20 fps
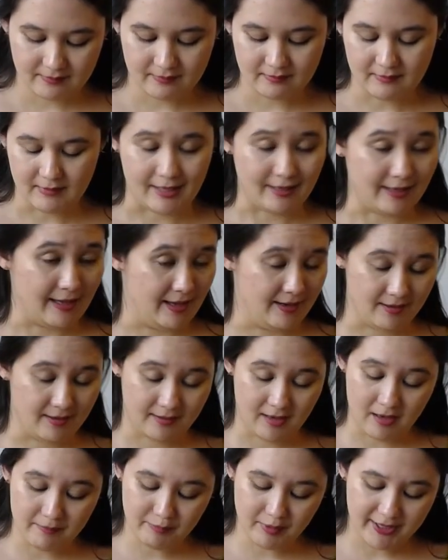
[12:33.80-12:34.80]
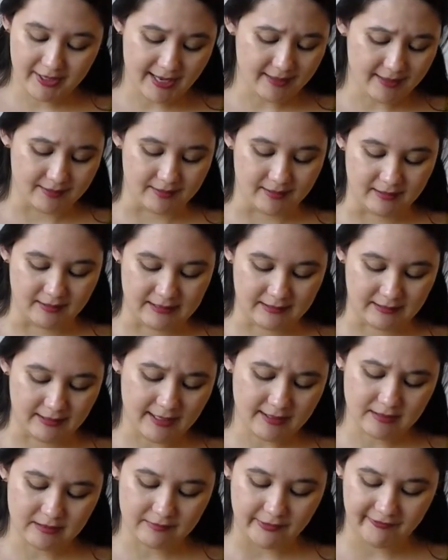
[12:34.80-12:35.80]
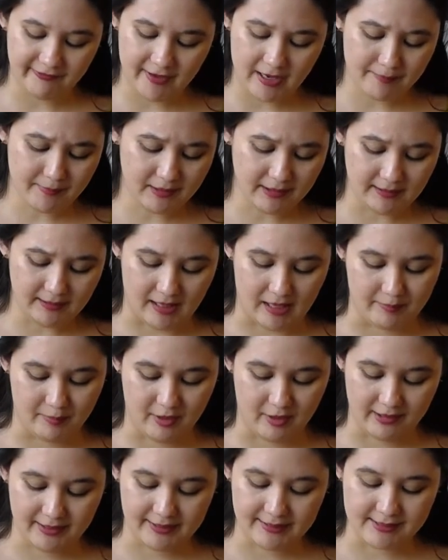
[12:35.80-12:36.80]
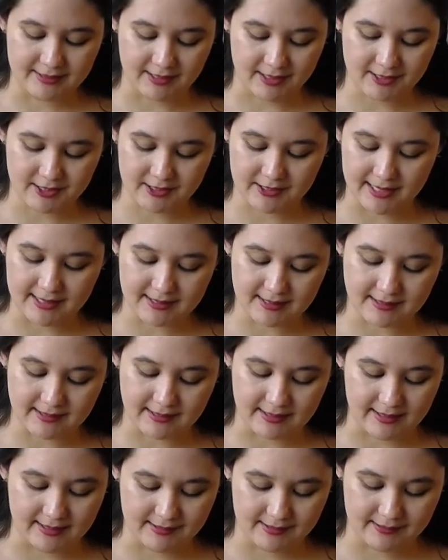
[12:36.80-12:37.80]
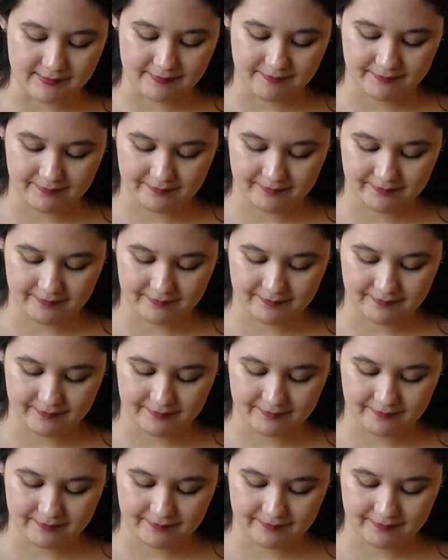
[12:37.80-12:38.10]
I cannot comprehend the neglect of a family library in such days as these.